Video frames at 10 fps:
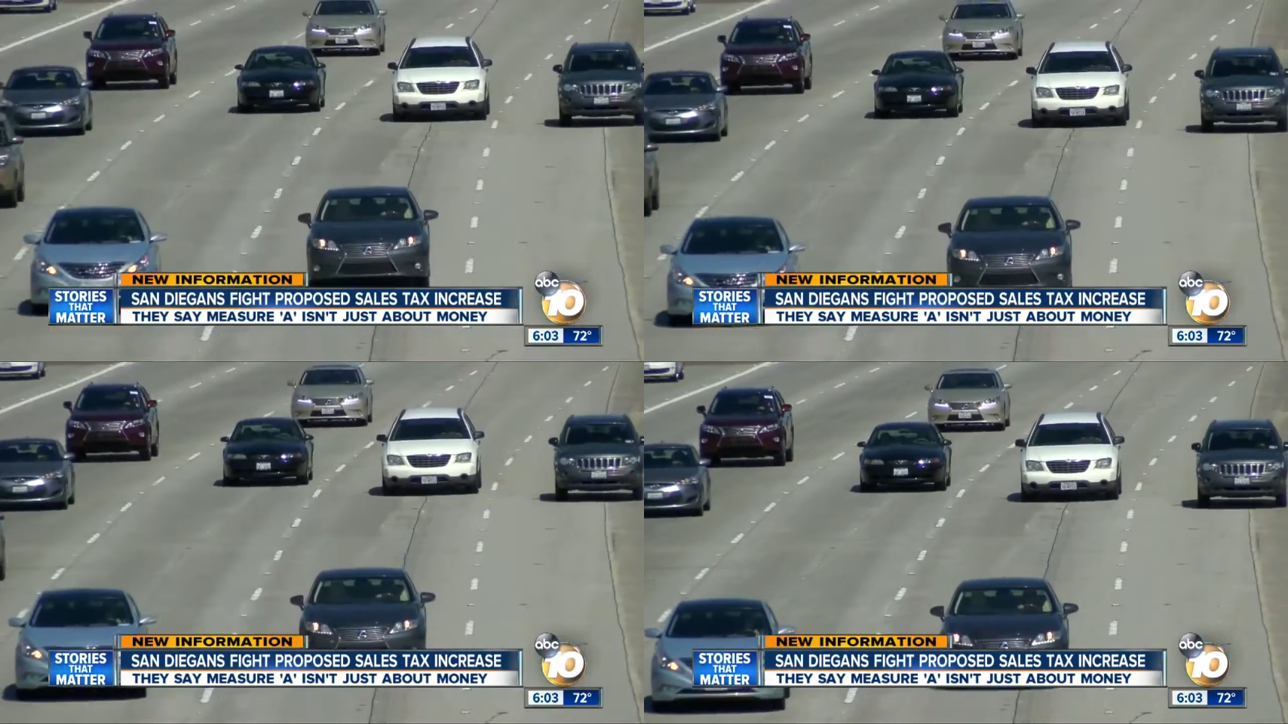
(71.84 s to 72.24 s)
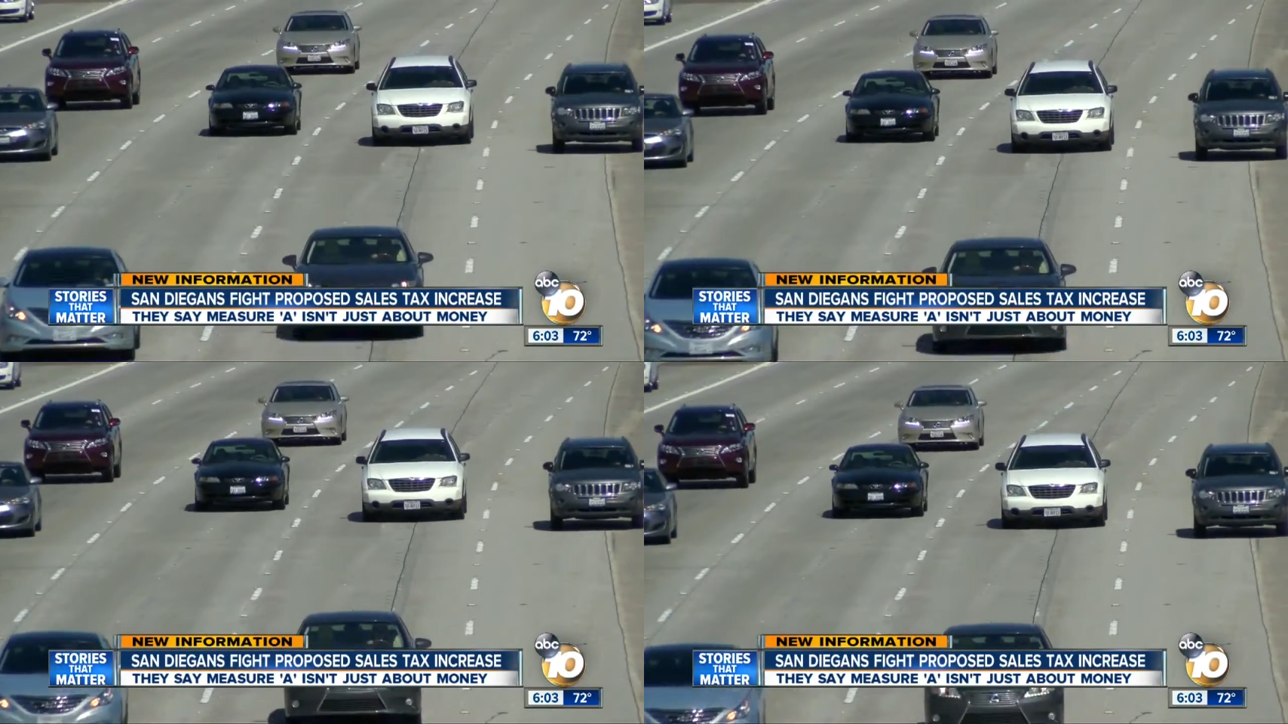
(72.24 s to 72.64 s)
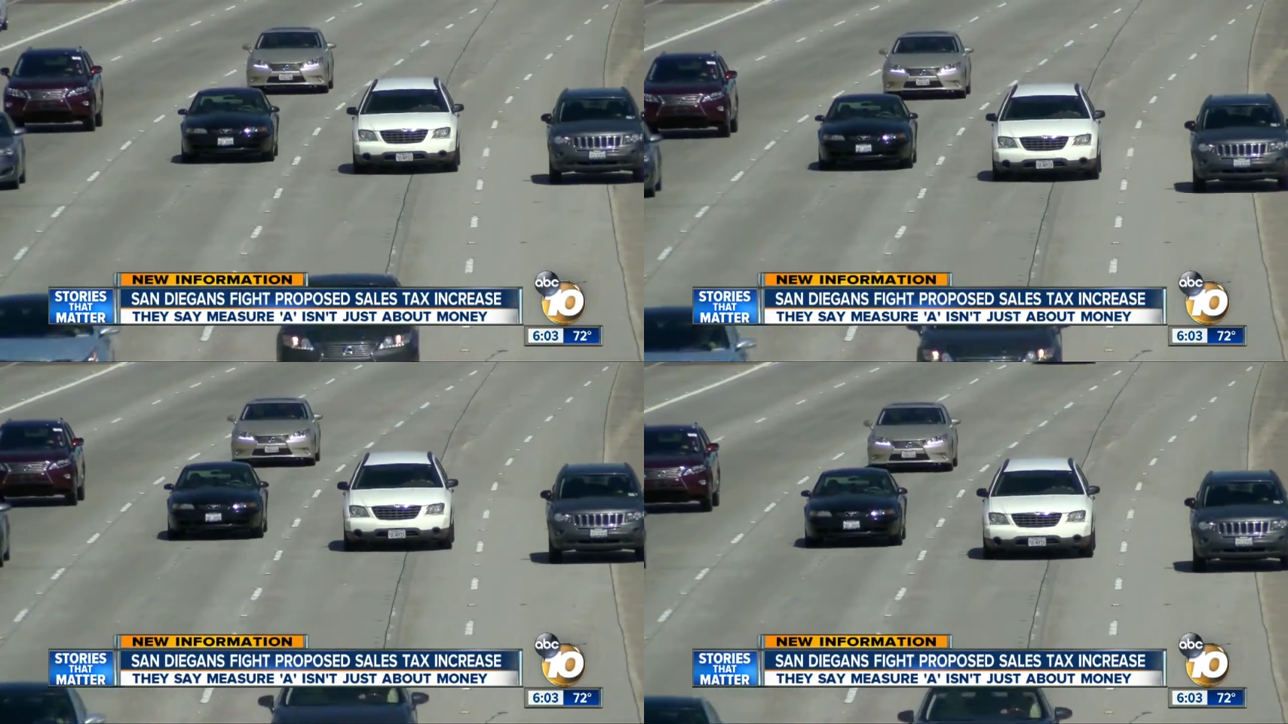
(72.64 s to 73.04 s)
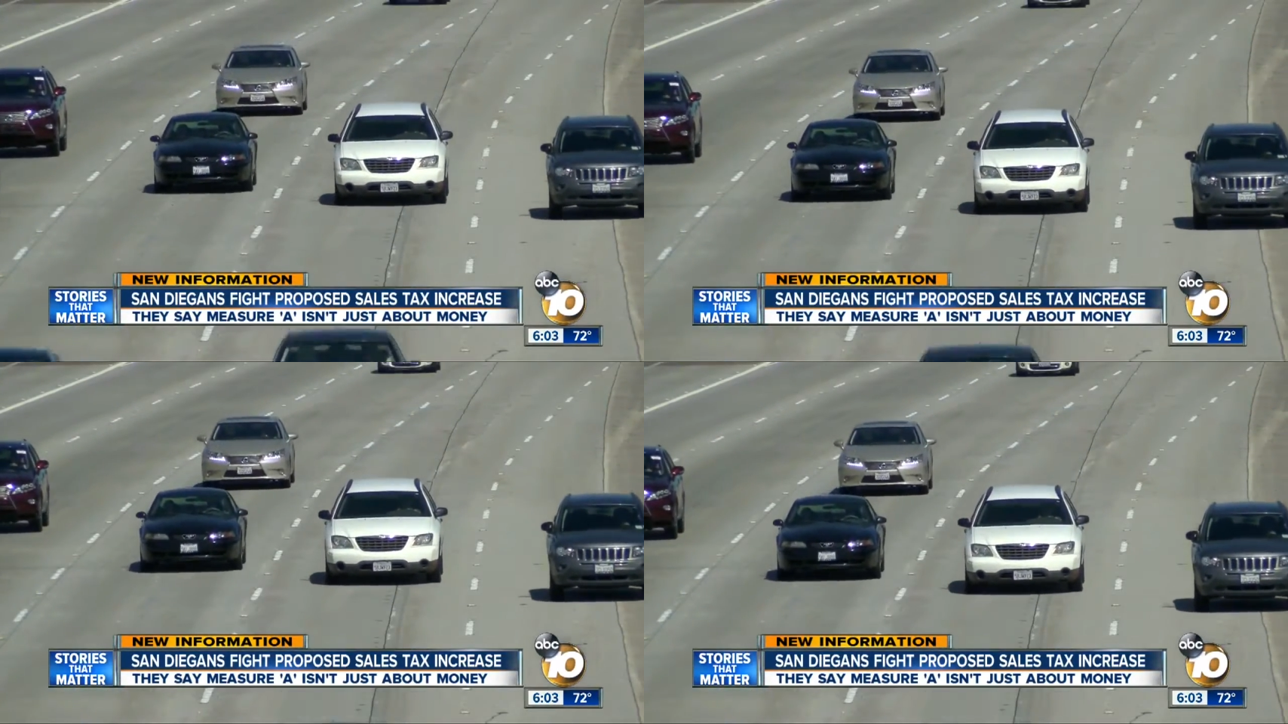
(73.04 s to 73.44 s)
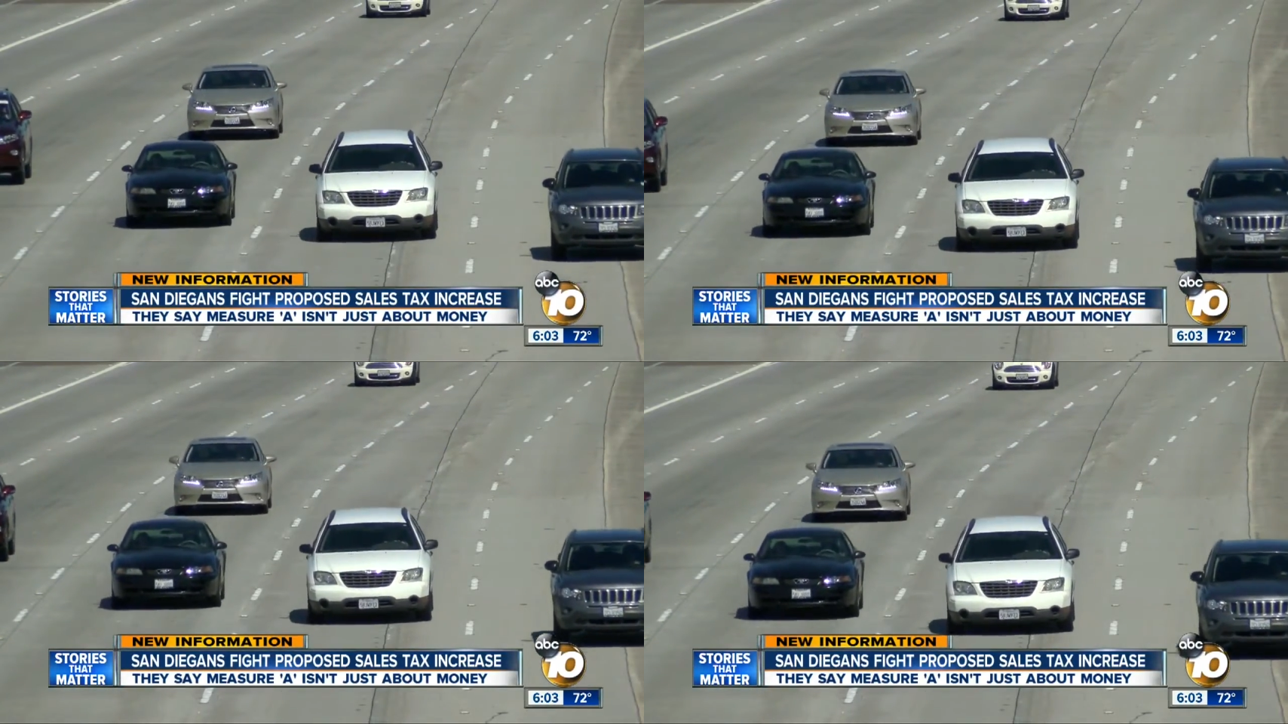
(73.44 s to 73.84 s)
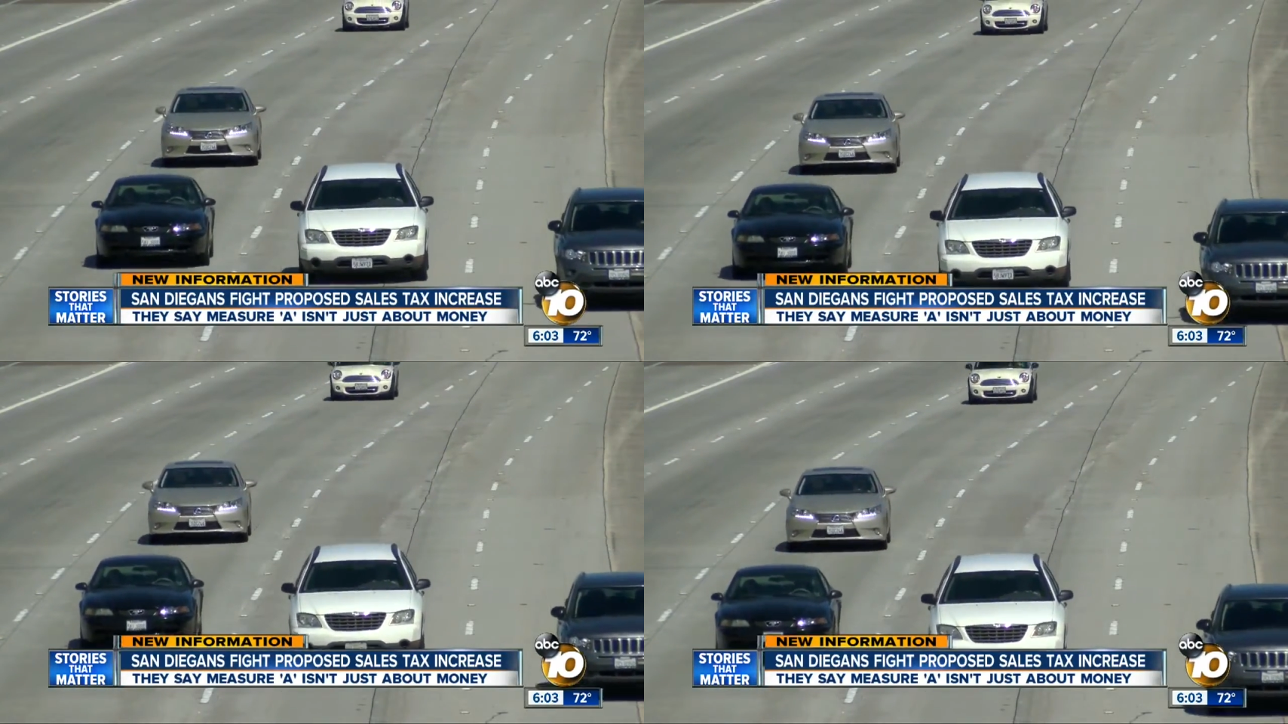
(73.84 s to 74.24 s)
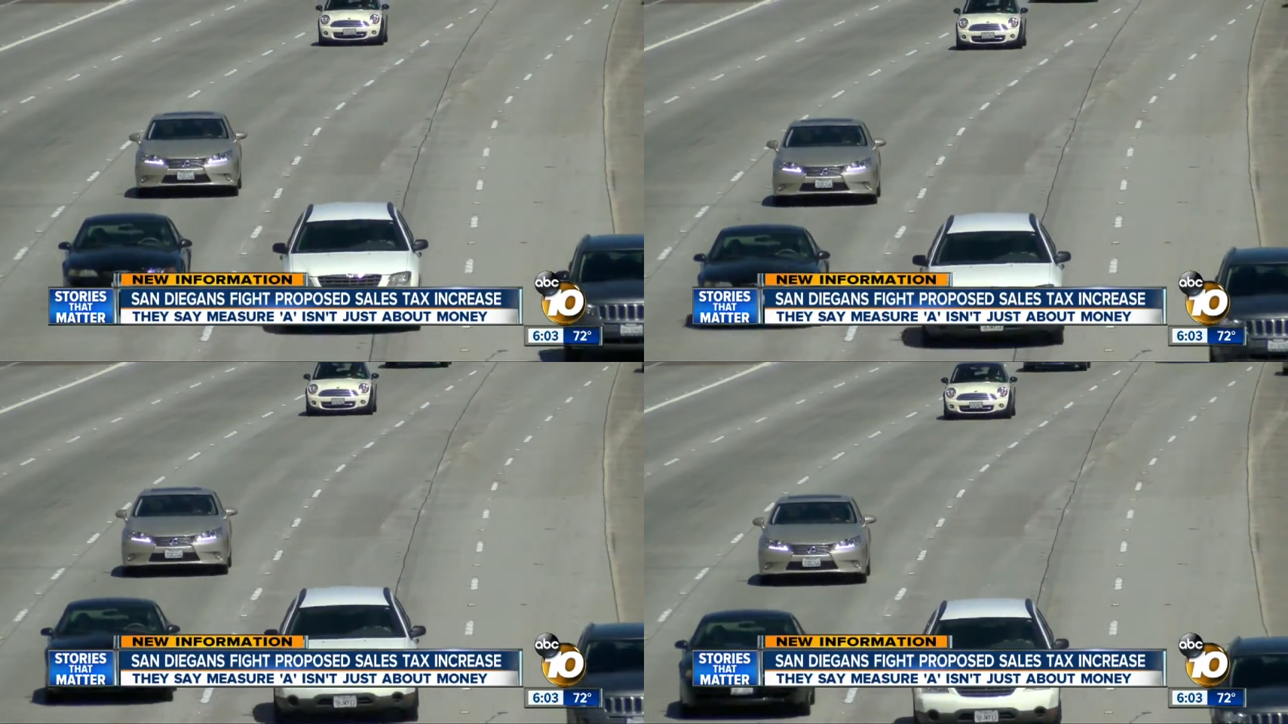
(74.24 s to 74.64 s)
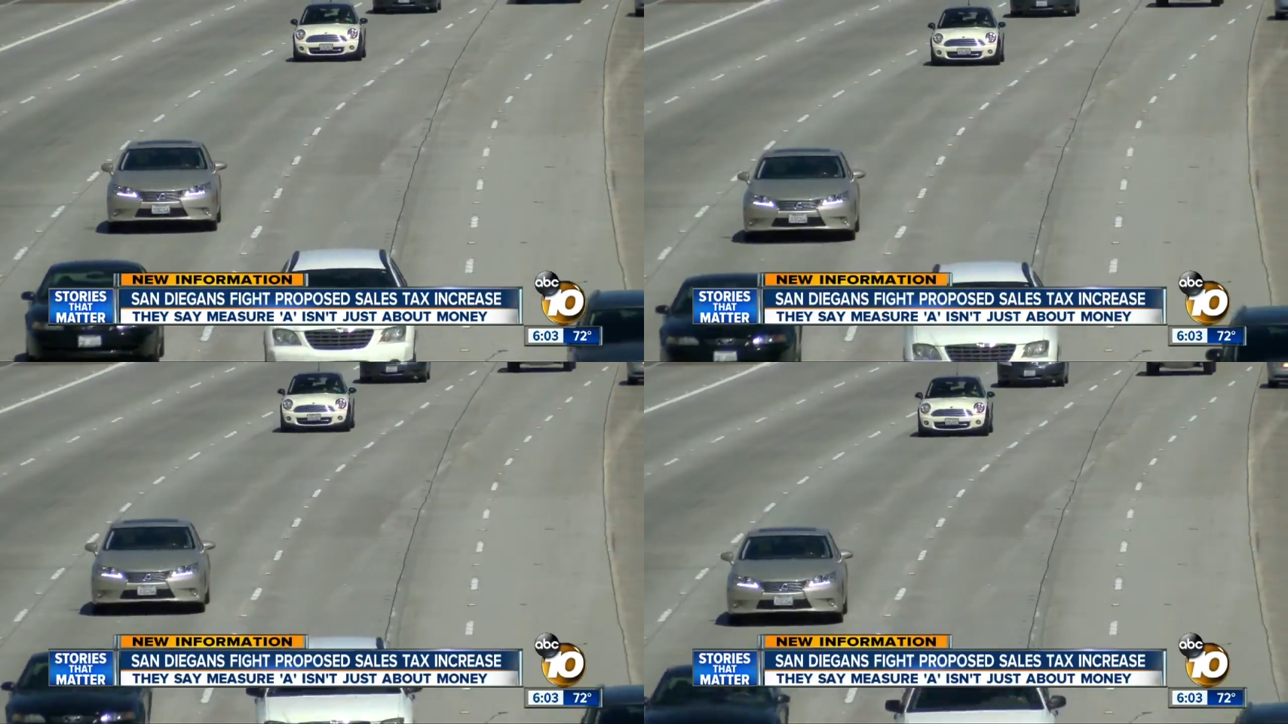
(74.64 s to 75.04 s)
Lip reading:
[unreadable: no face in view]